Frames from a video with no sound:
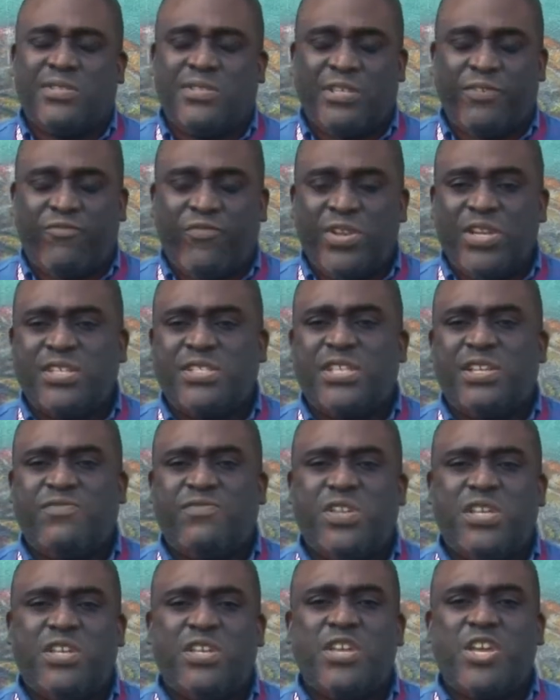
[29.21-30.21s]

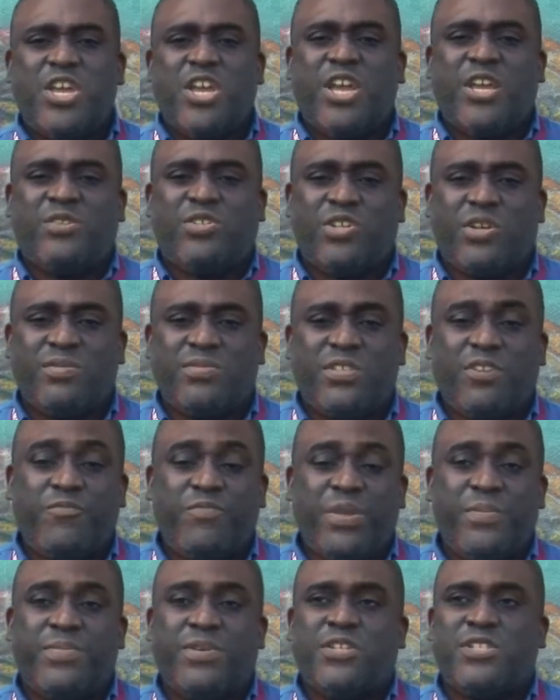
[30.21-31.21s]
definitively in terms of
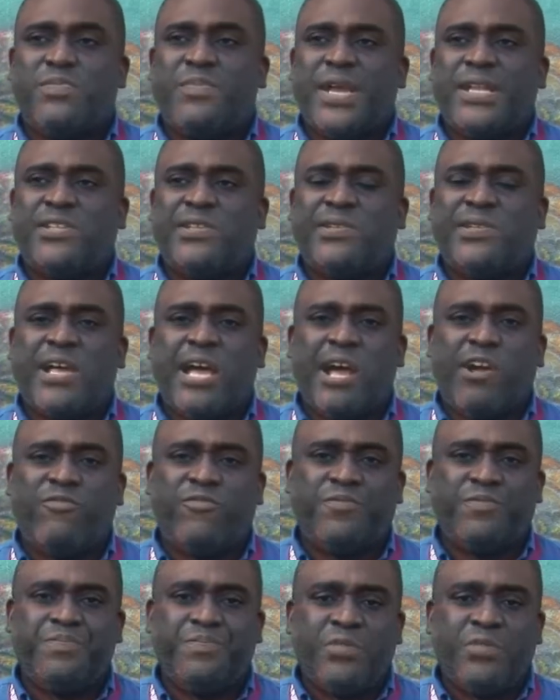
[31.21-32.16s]
people's mental health.